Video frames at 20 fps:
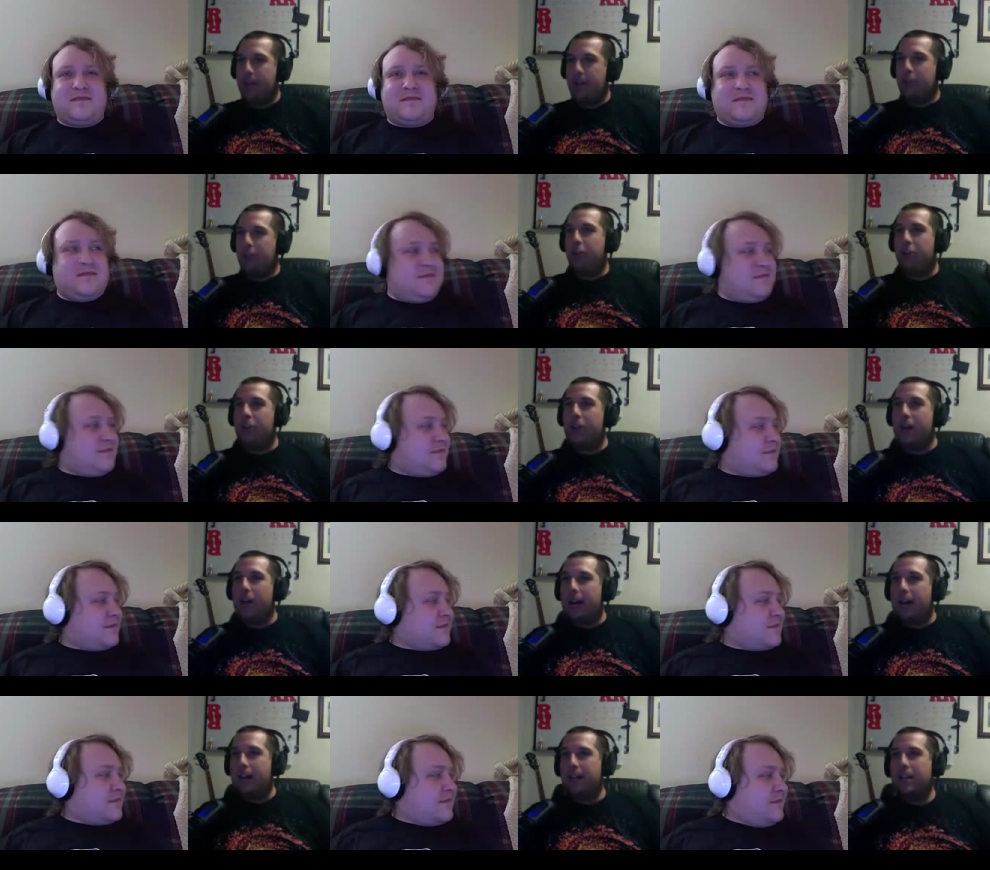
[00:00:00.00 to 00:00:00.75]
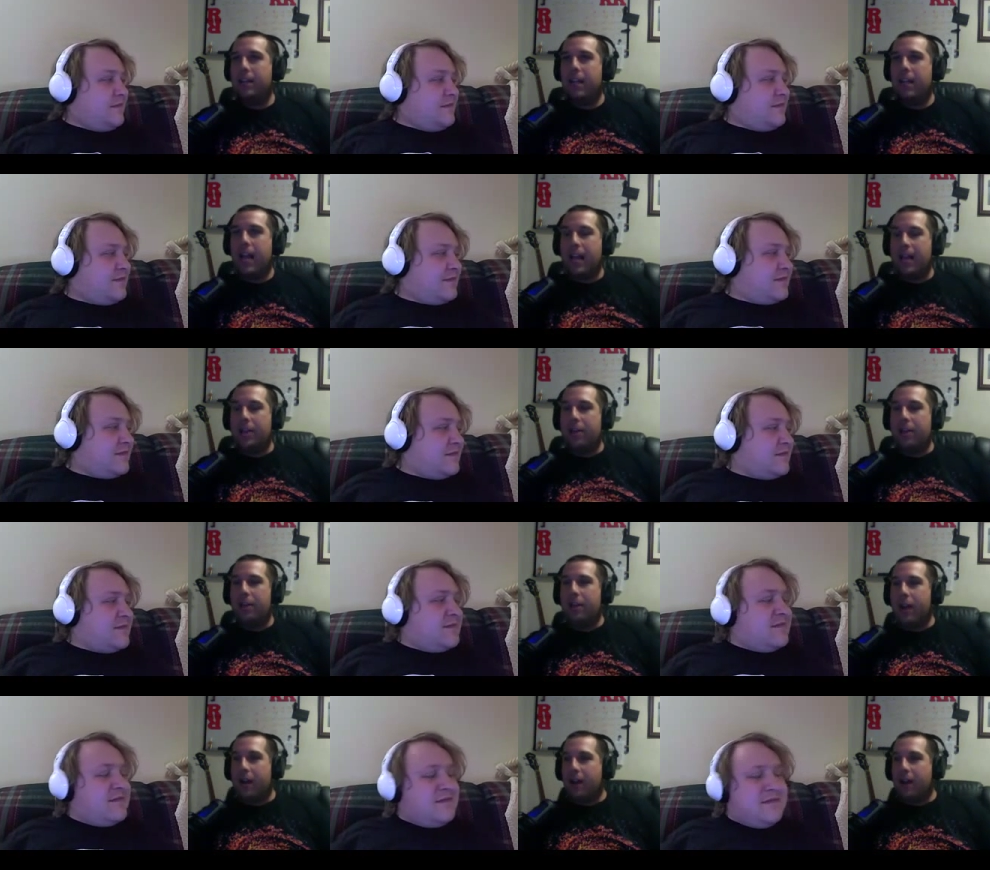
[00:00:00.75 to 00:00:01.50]
Speaker 1: they're not and they're
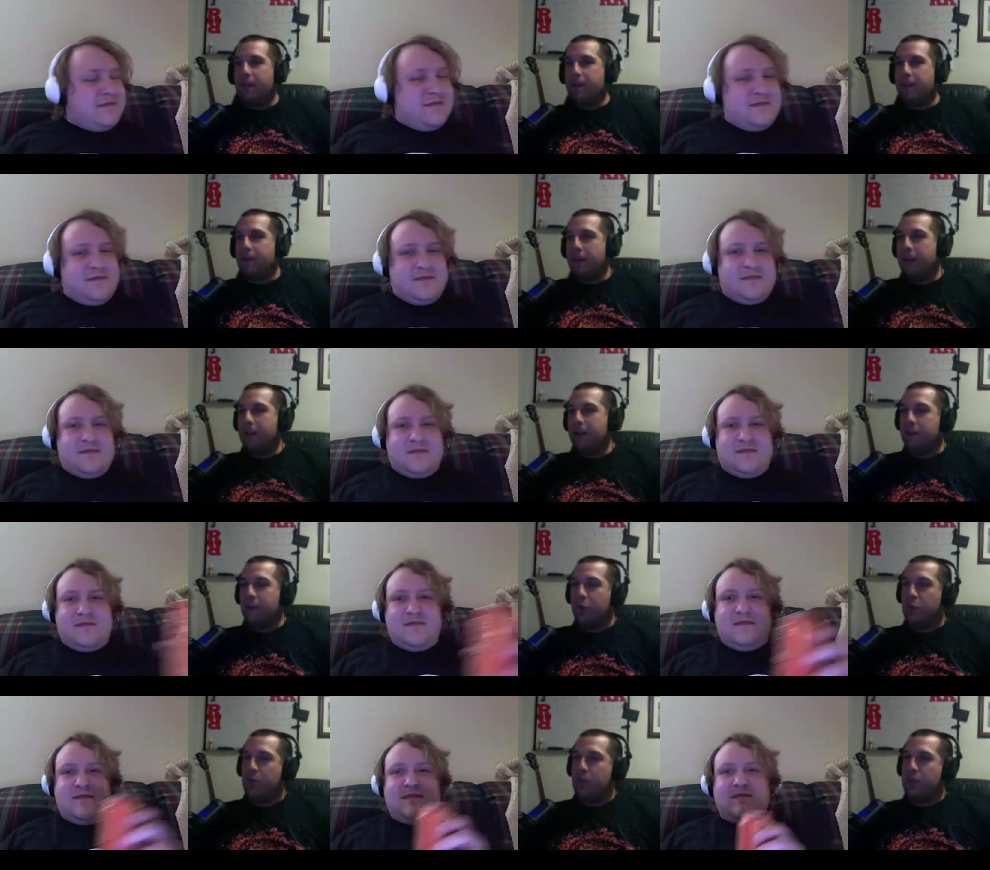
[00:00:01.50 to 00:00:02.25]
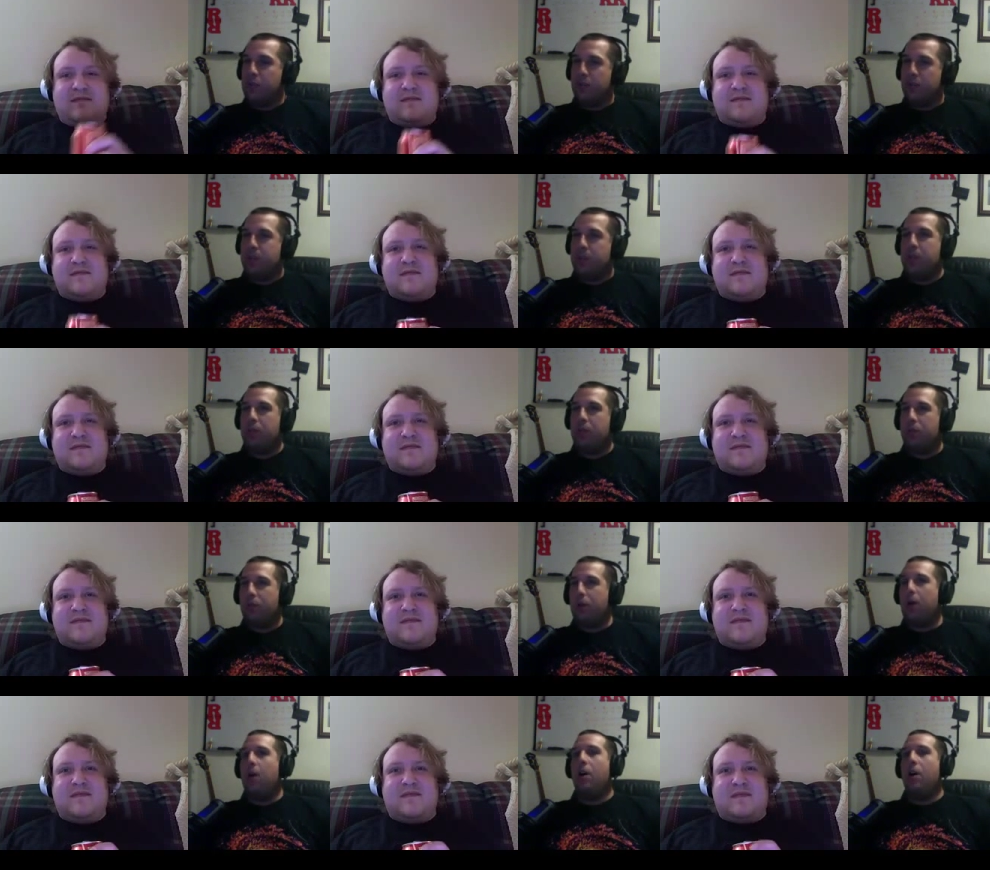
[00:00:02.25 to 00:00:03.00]
not afraid of doing something
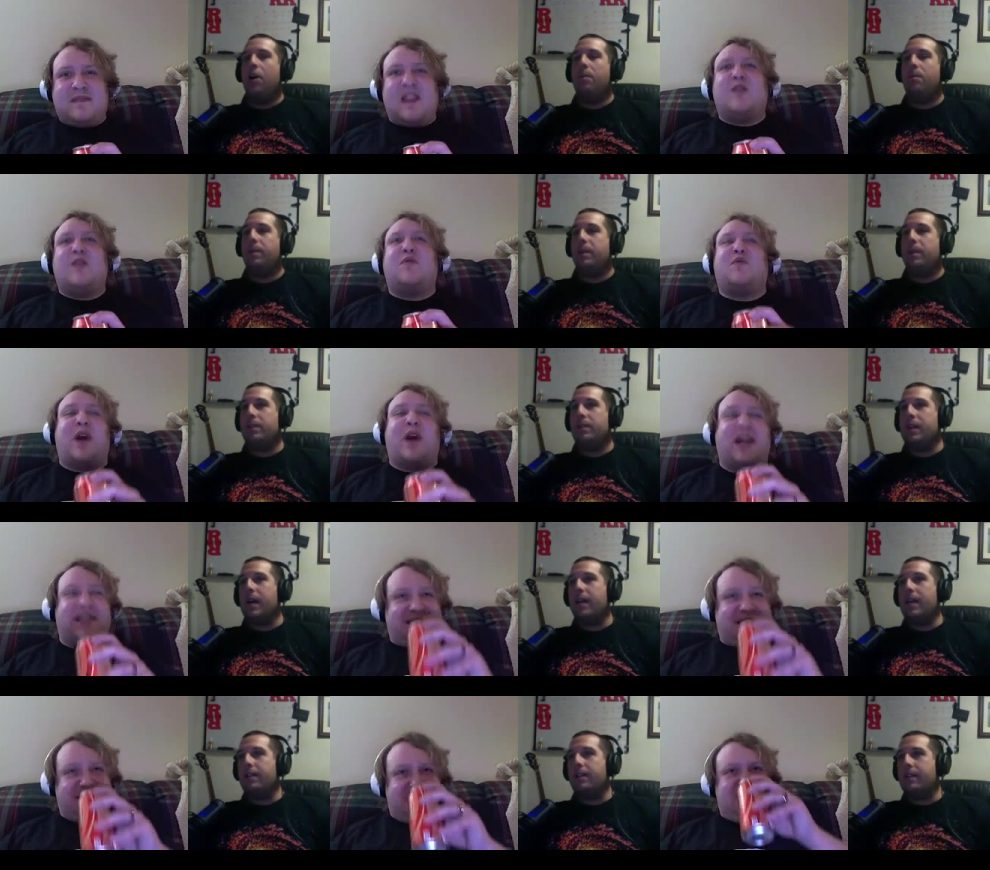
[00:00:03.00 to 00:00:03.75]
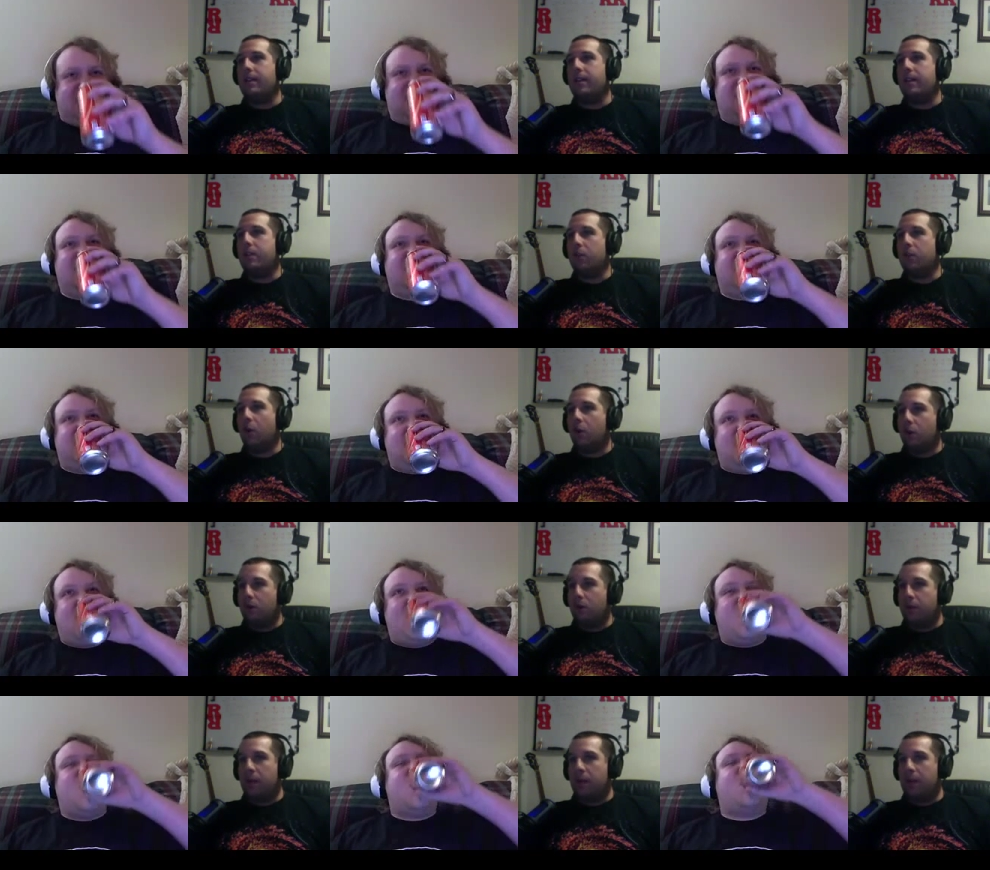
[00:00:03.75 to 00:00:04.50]
wrong because right. IT told
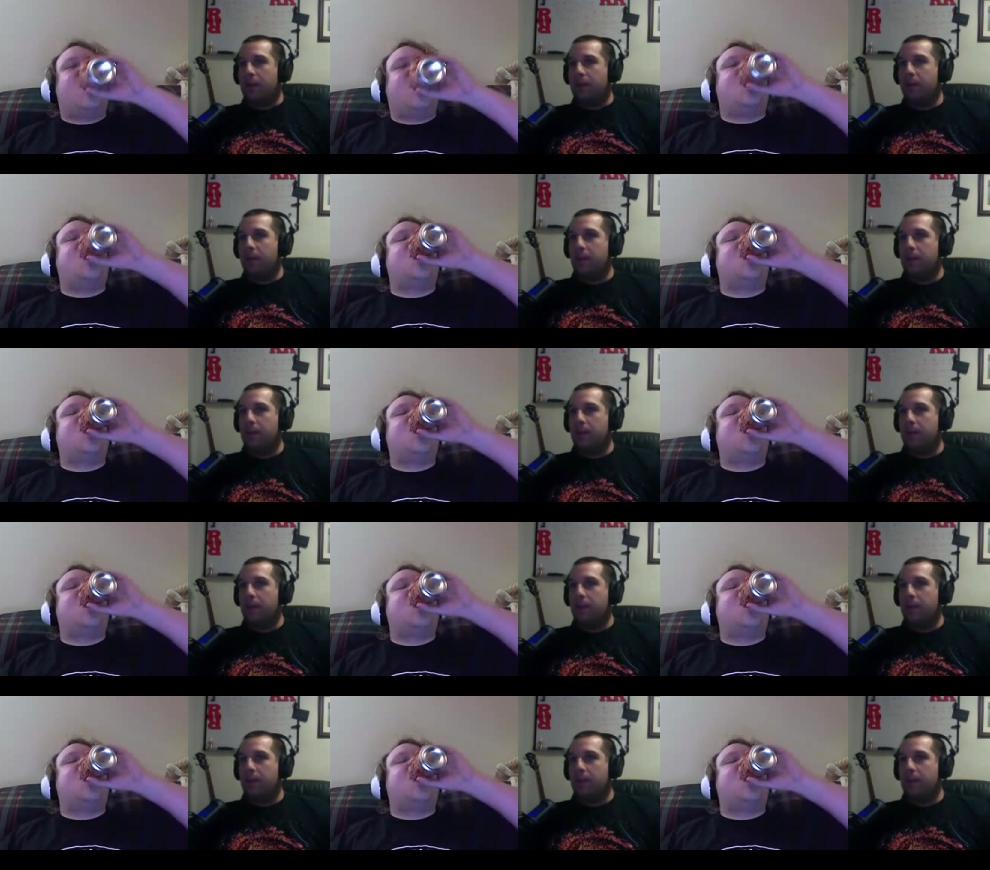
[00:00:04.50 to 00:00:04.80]
them